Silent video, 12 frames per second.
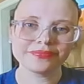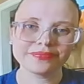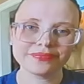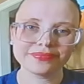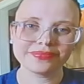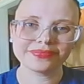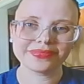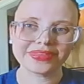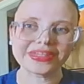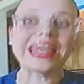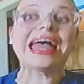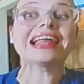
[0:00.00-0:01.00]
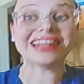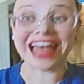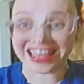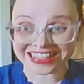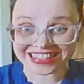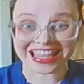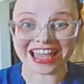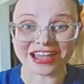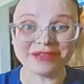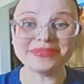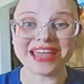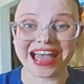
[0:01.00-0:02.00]
right, to be a surrogate? I'm not, I'm not
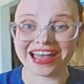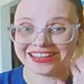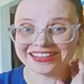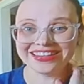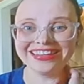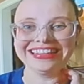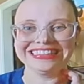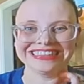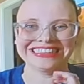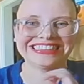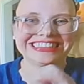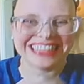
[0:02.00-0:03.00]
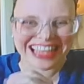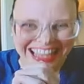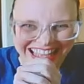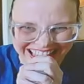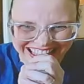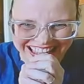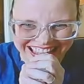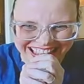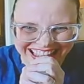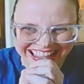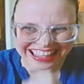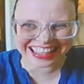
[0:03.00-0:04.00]
advocating it be your last time. My
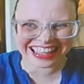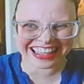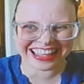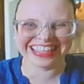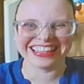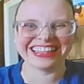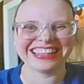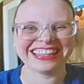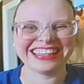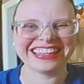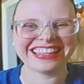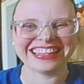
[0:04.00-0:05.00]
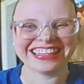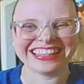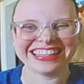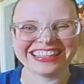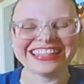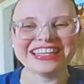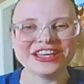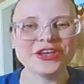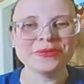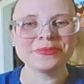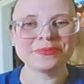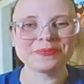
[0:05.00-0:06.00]
team said that you made the decision,
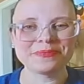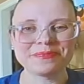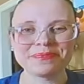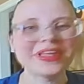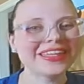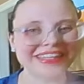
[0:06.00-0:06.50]
this is your last